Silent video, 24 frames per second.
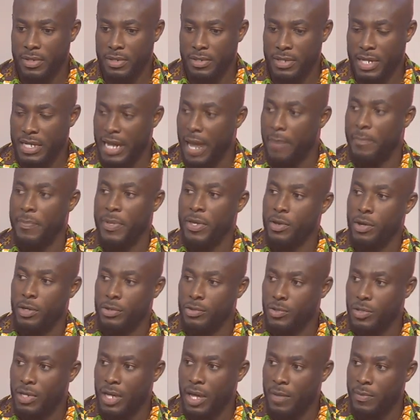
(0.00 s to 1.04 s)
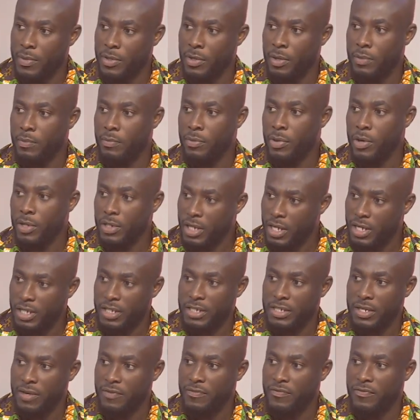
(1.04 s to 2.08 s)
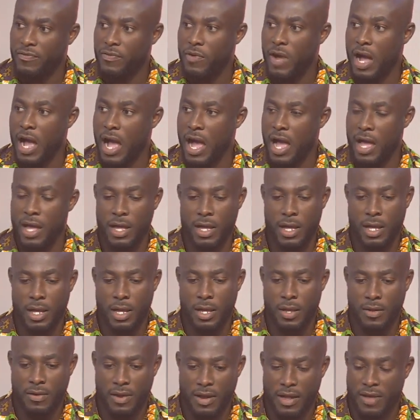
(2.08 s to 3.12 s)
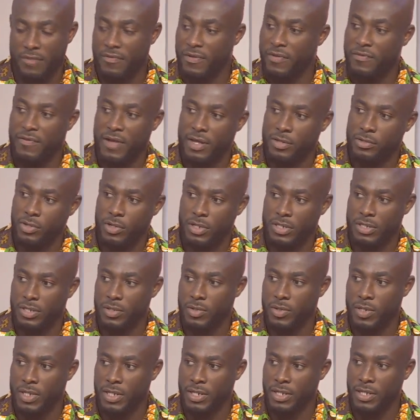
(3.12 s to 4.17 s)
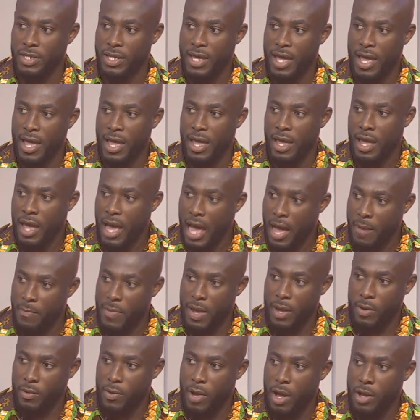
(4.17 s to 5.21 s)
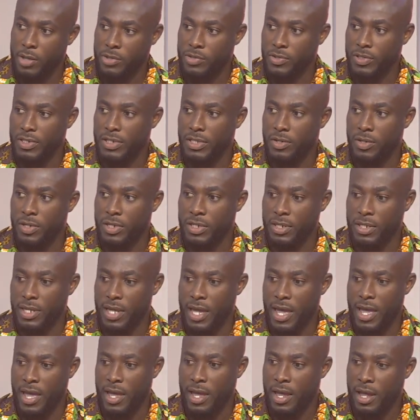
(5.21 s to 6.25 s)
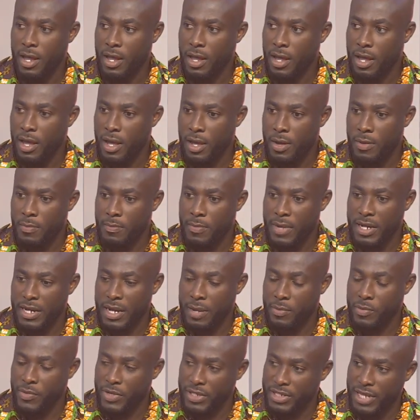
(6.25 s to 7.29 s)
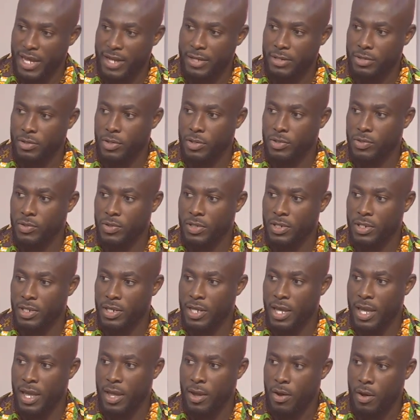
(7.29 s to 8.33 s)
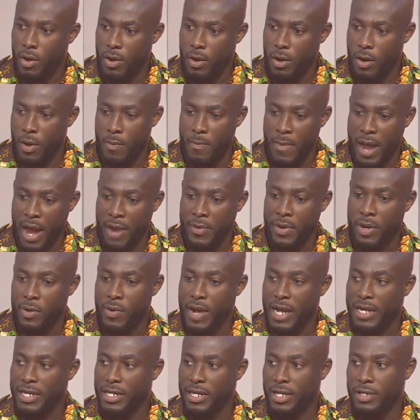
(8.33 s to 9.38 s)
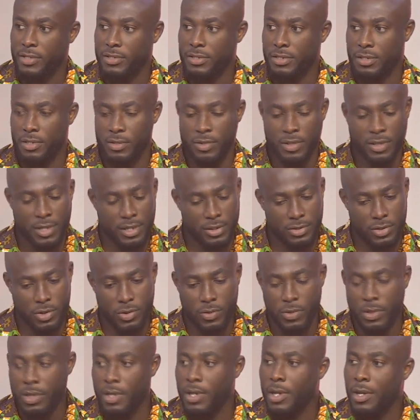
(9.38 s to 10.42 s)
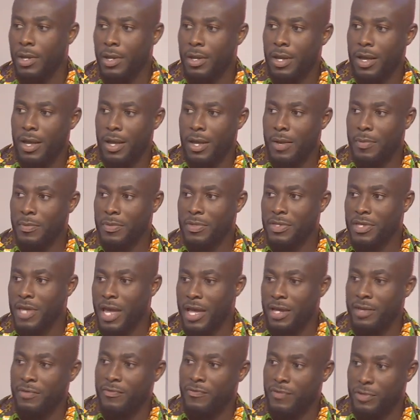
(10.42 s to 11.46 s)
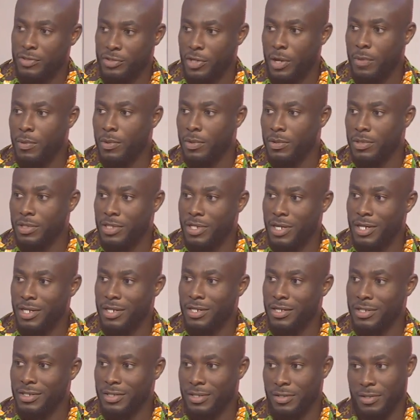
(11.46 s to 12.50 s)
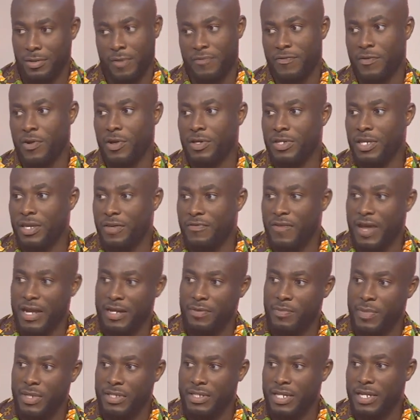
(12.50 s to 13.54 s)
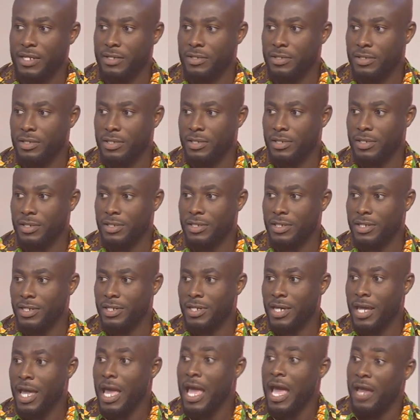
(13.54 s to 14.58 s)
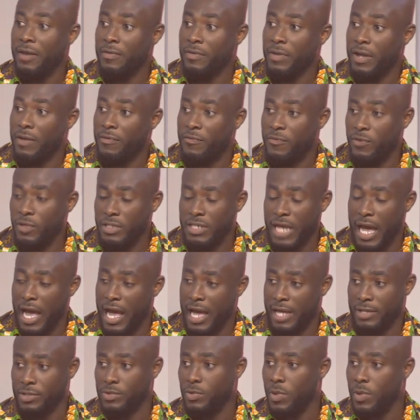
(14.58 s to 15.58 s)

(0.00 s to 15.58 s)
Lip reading: Nana B also coming on board, KJ Fua, FF Anto still in there, Abankwa also still in there, Madam Rita is also in there, Omari Wadia is still in there. So they are in for trouble, the NDC. Of course, they've admitted it, indeed. And Futa as